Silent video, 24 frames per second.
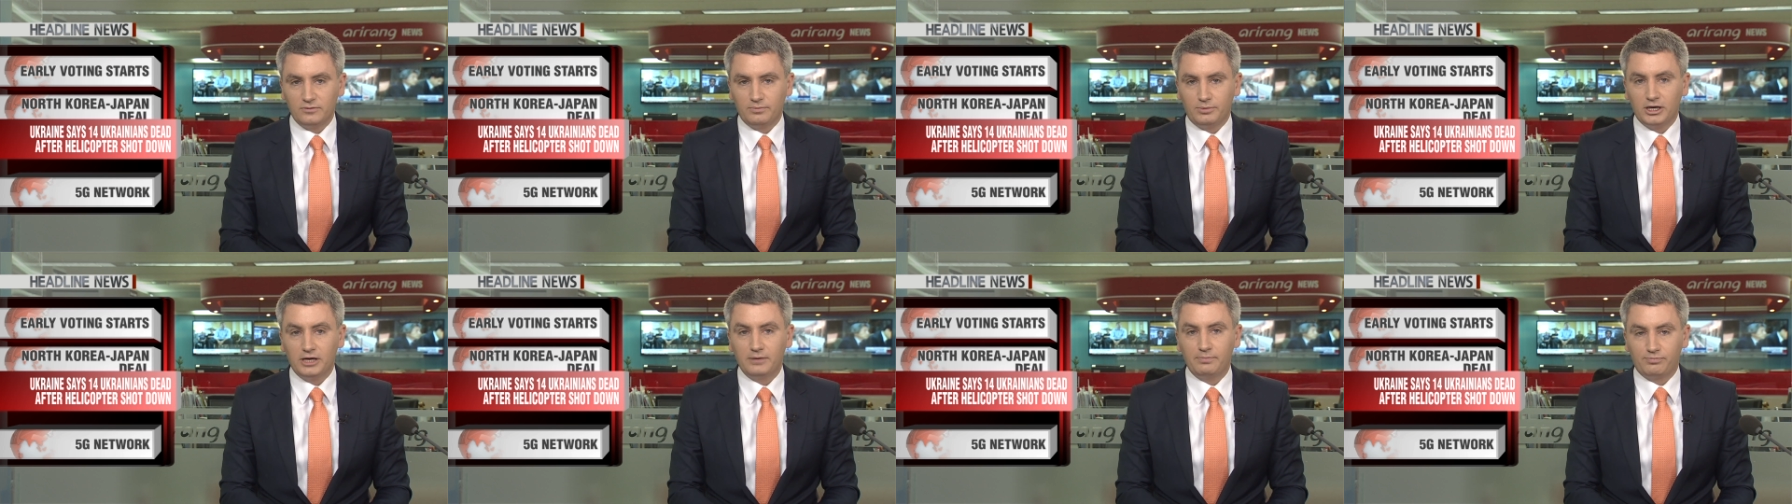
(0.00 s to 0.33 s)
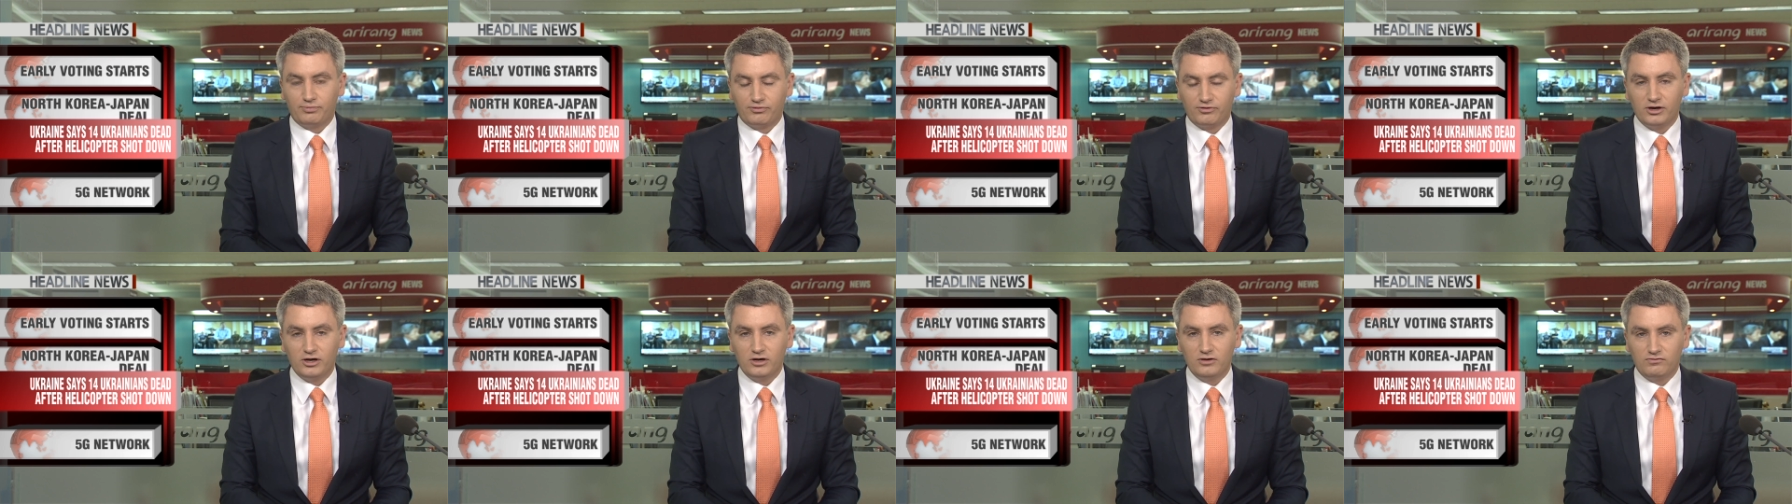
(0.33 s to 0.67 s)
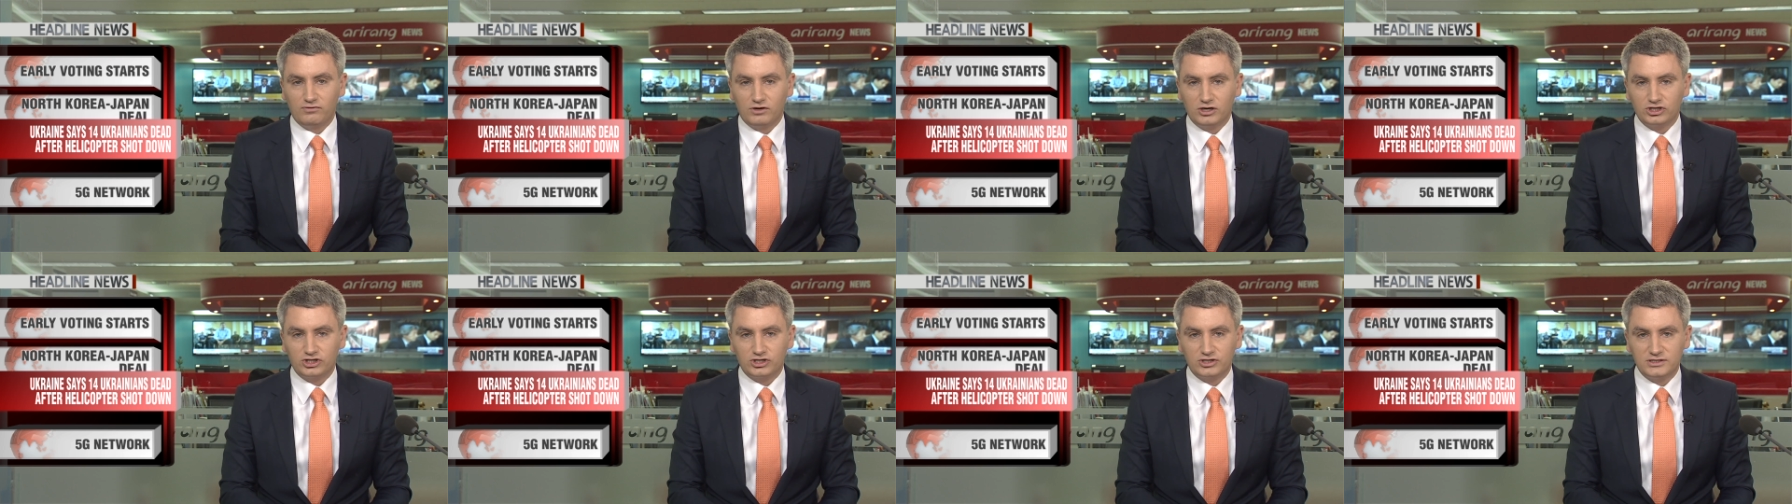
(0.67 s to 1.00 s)
by
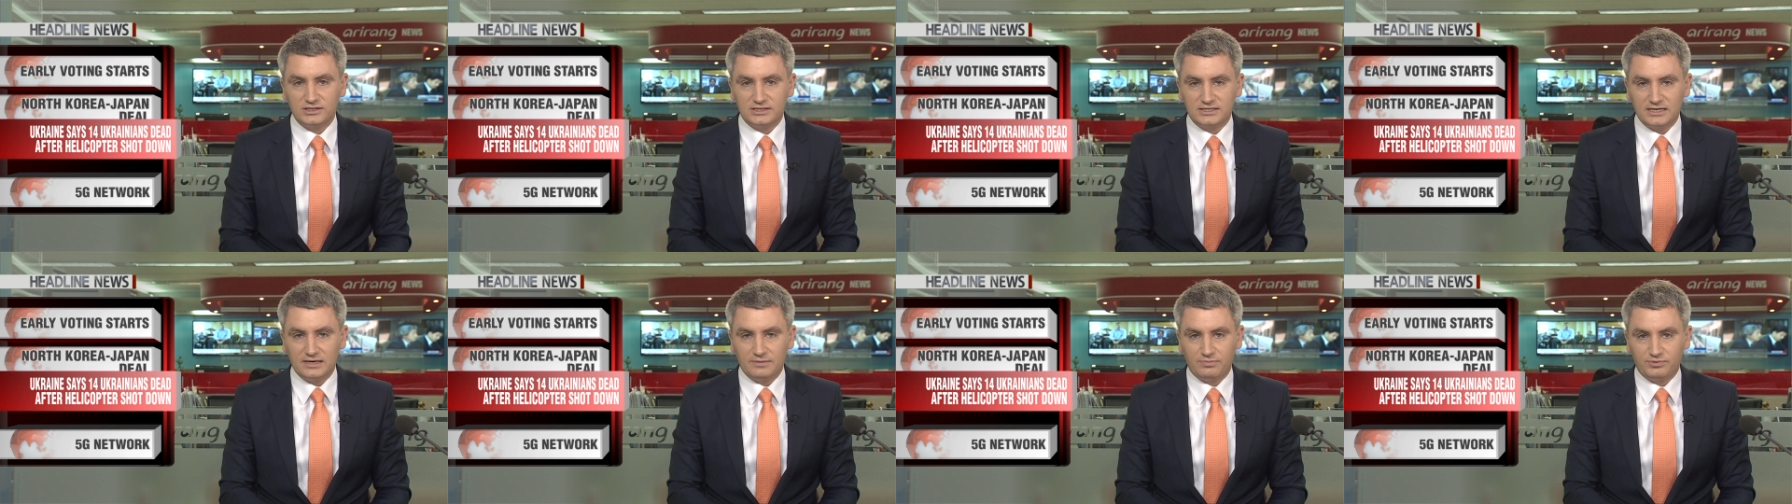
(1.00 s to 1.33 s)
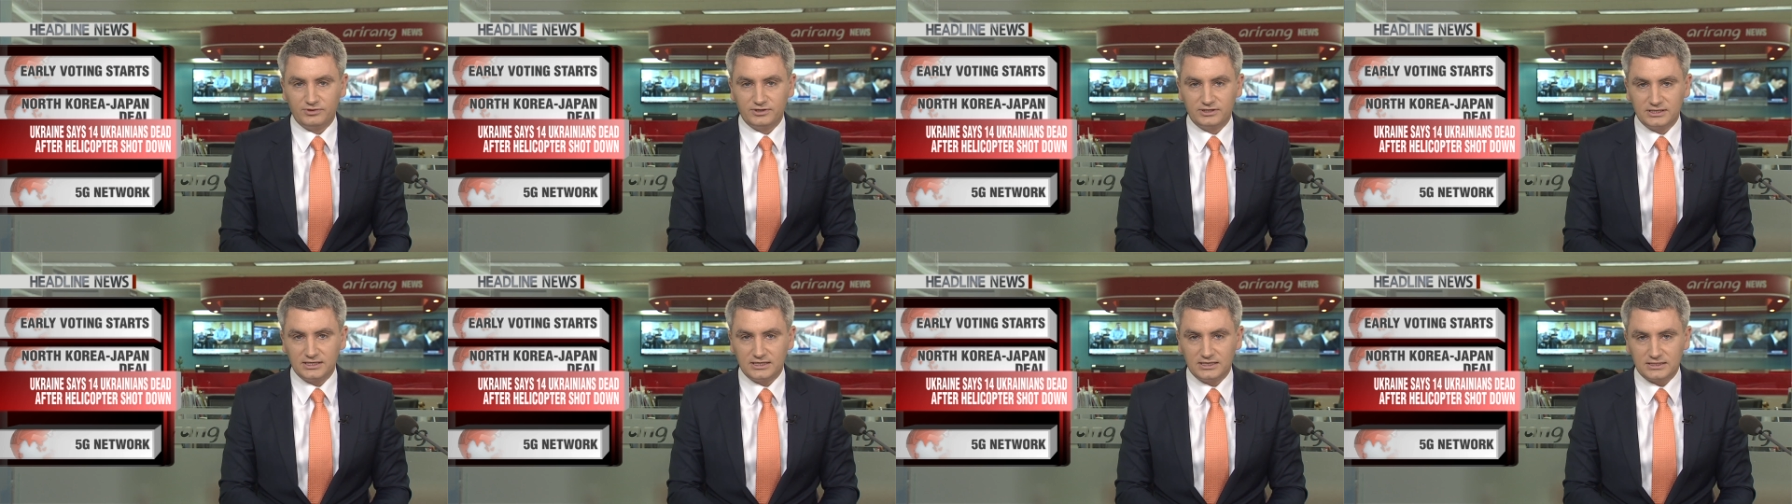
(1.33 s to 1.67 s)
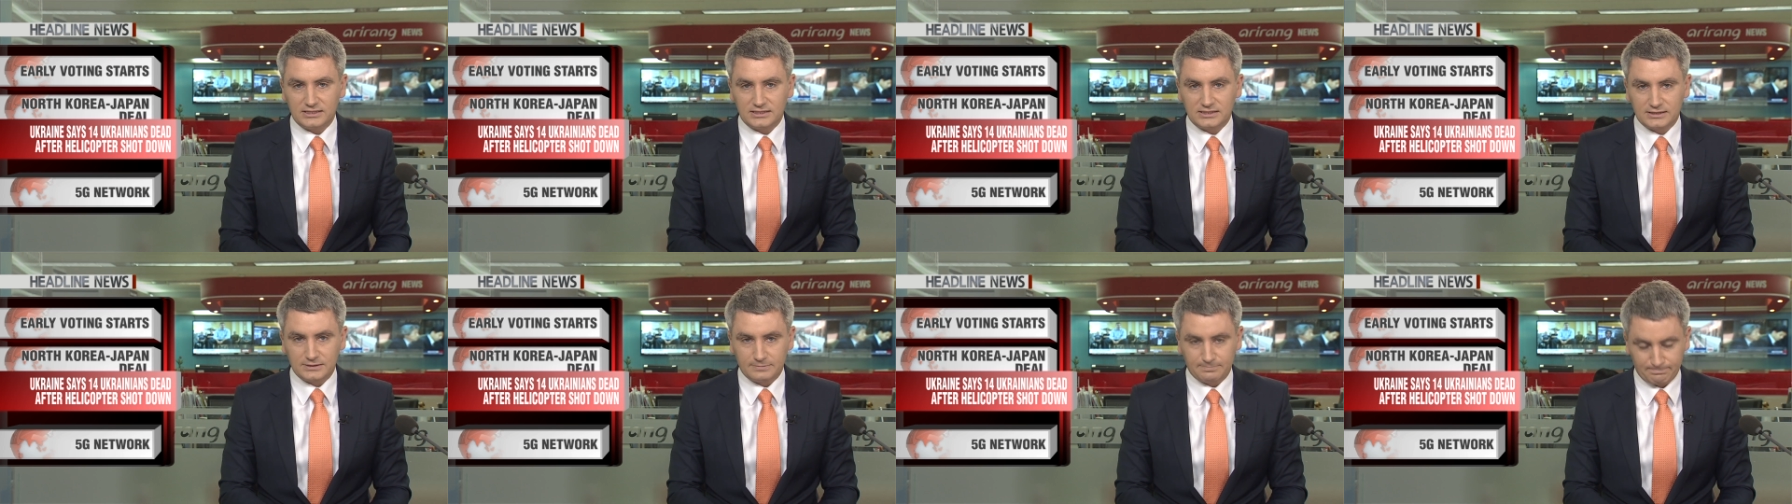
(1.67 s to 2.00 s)
pro-Russian
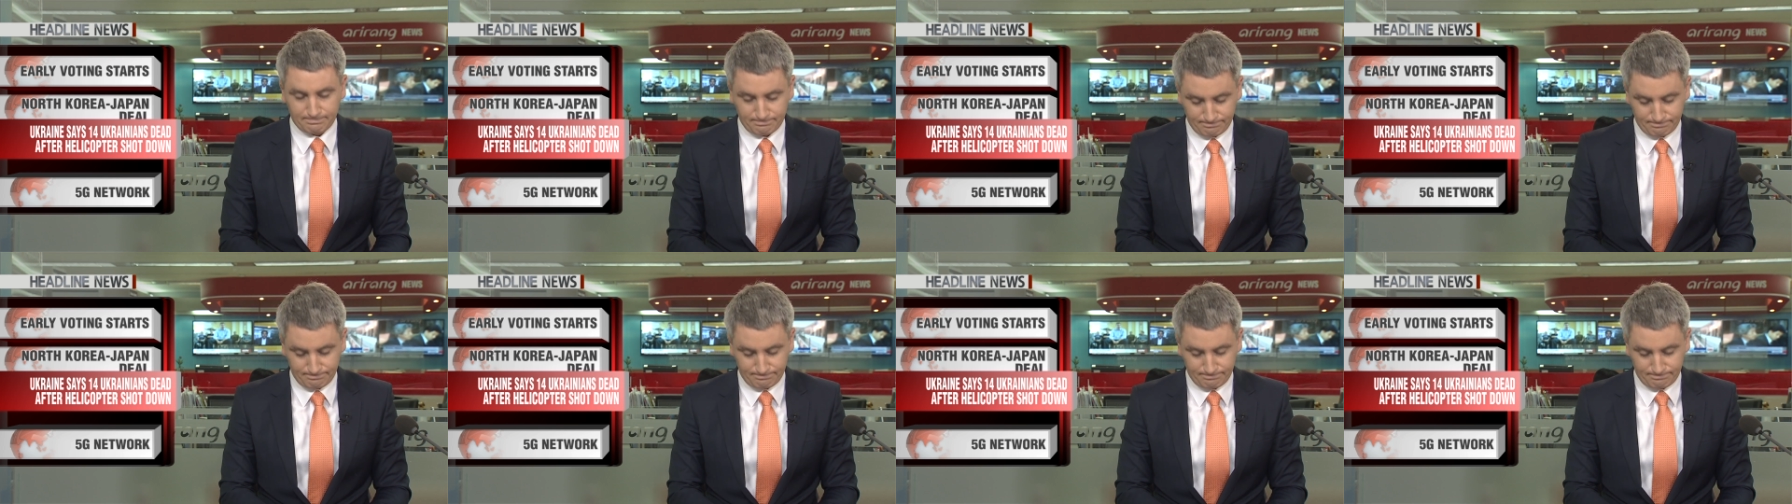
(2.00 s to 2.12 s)
separatists.